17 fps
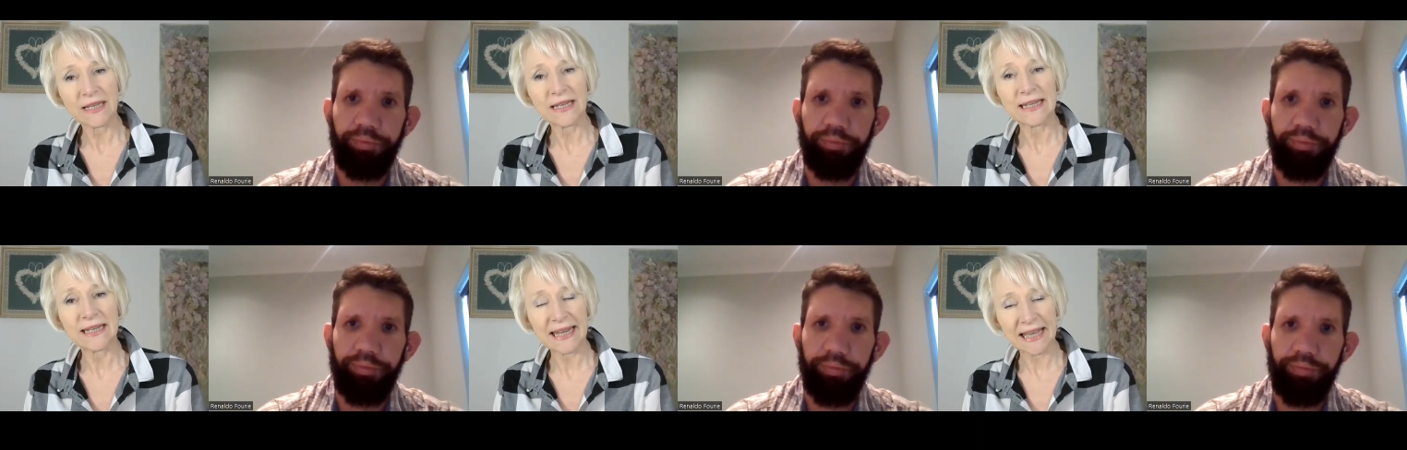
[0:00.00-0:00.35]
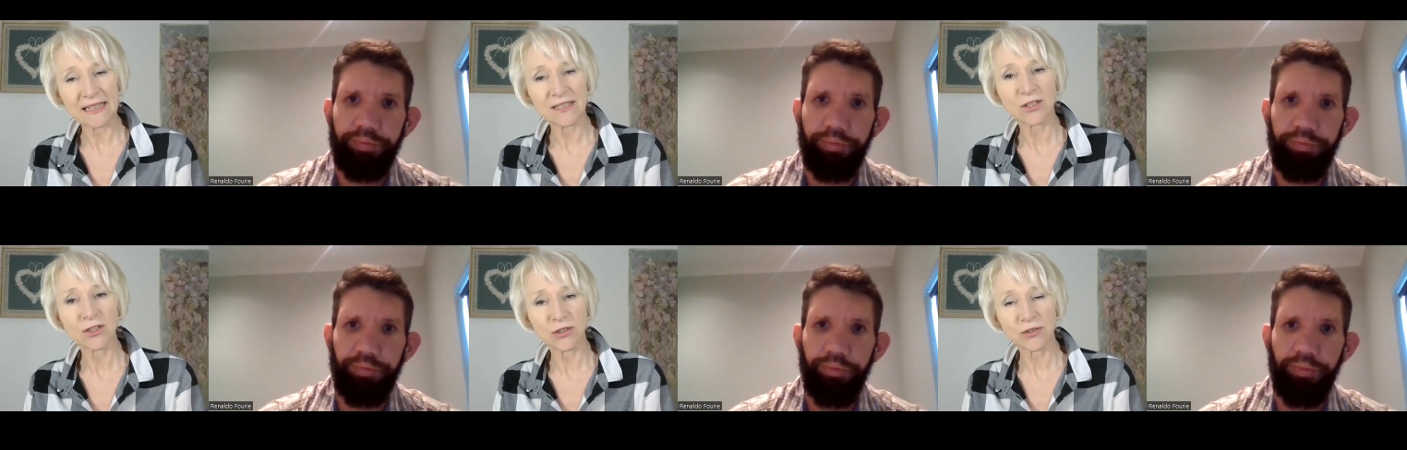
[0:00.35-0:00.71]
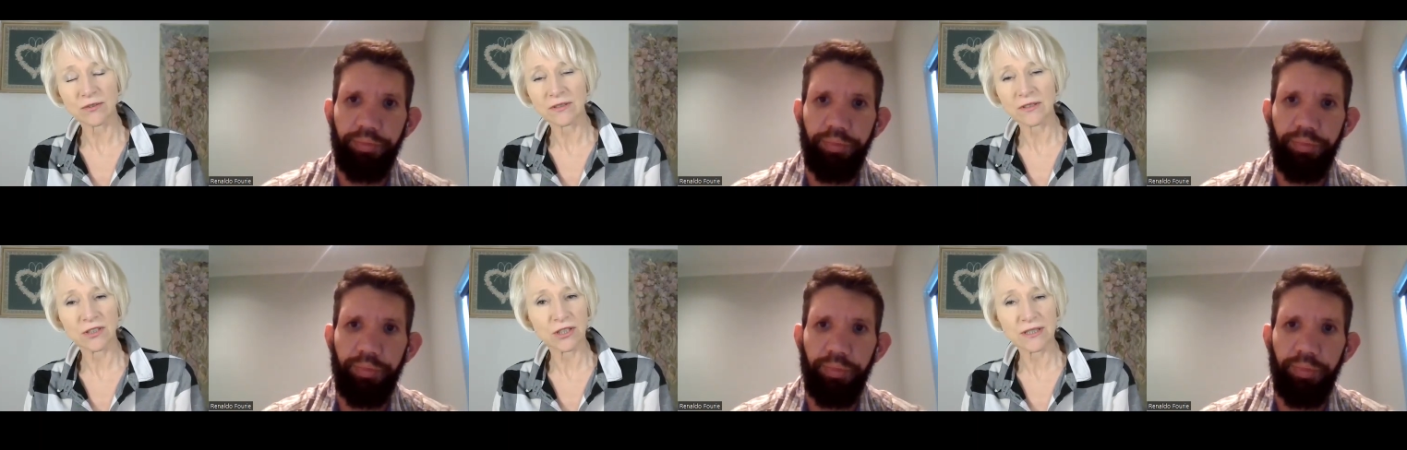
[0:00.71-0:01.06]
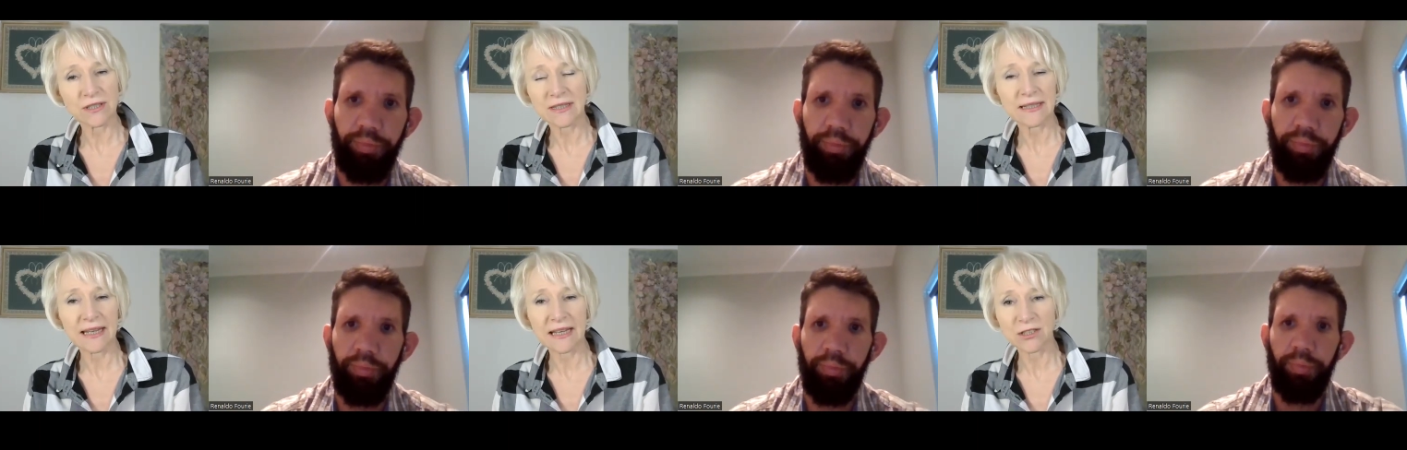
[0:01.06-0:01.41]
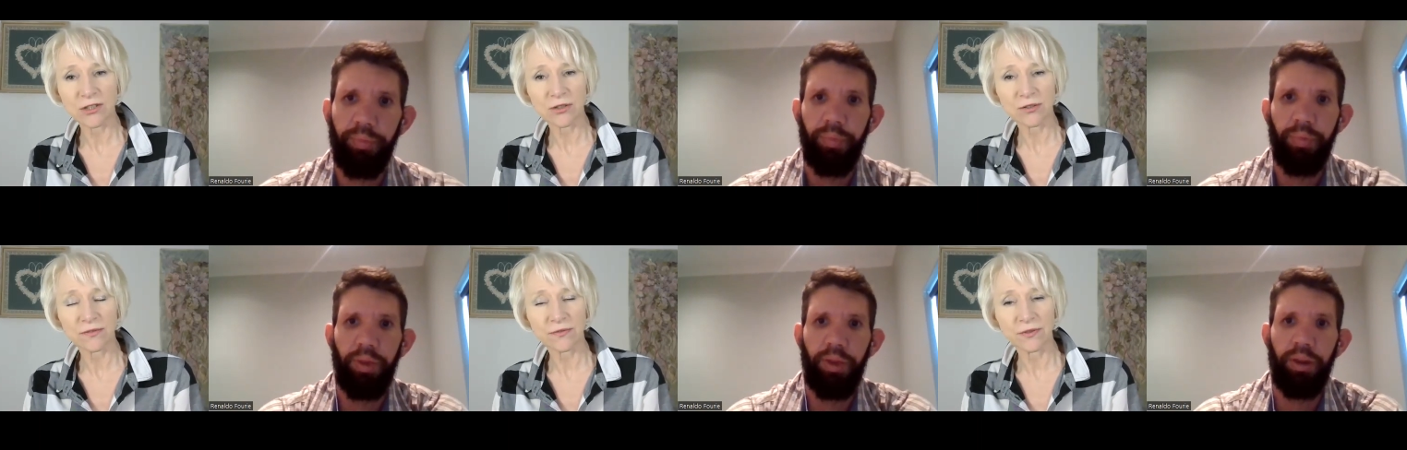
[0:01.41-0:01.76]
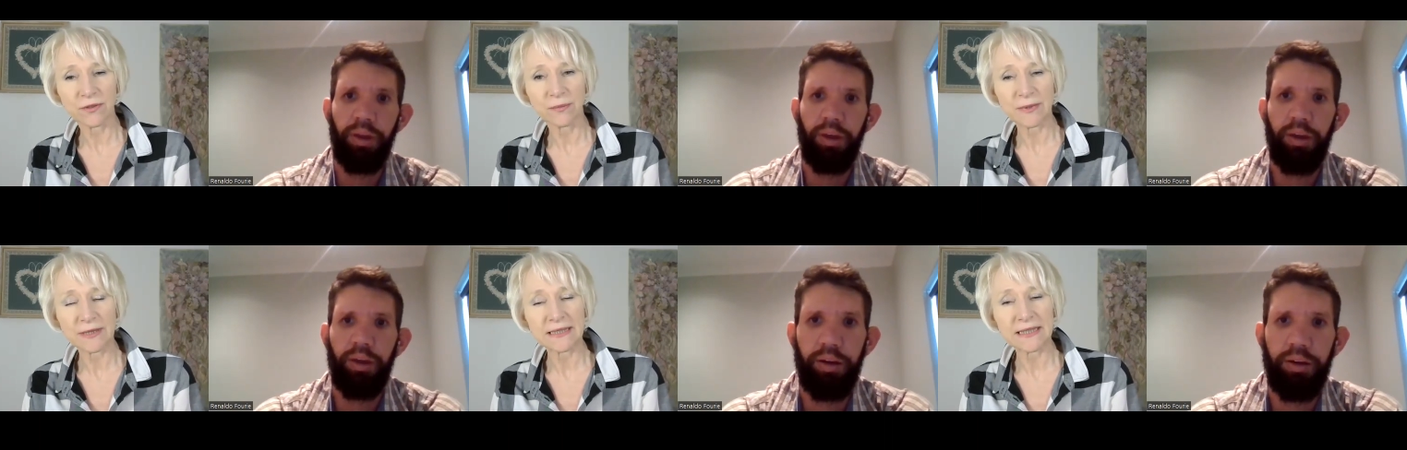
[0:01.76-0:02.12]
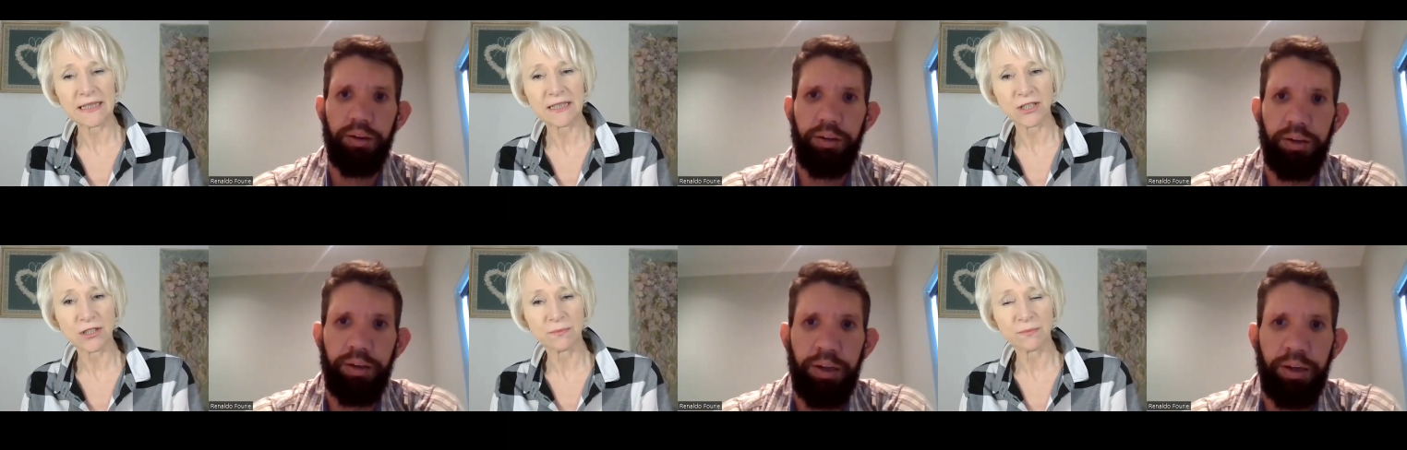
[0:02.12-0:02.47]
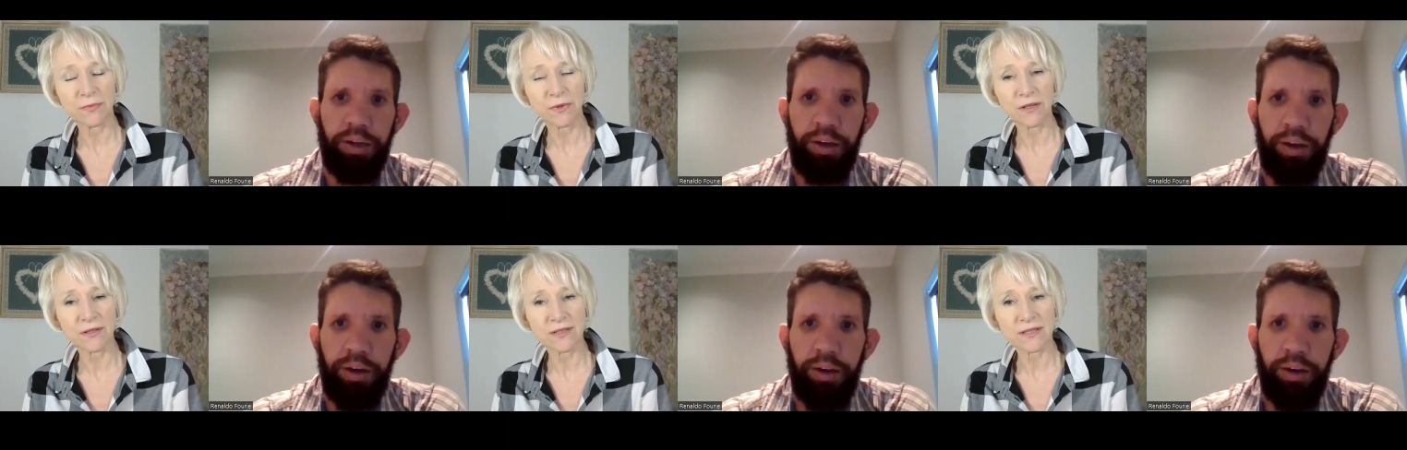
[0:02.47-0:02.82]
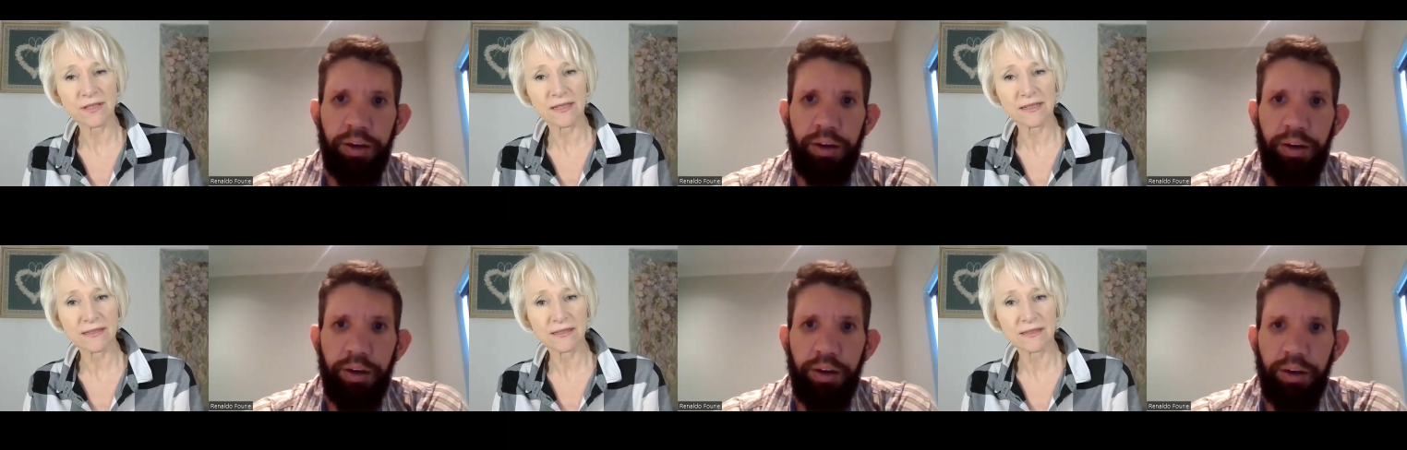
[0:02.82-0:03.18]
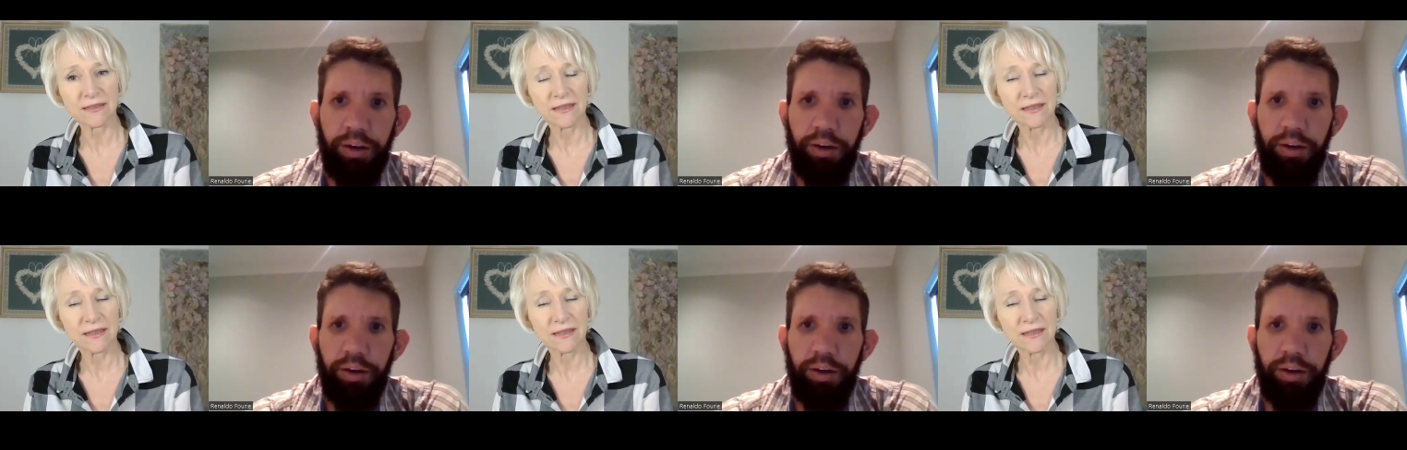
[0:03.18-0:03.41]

Speaker 1: really natural just a natural fermentation process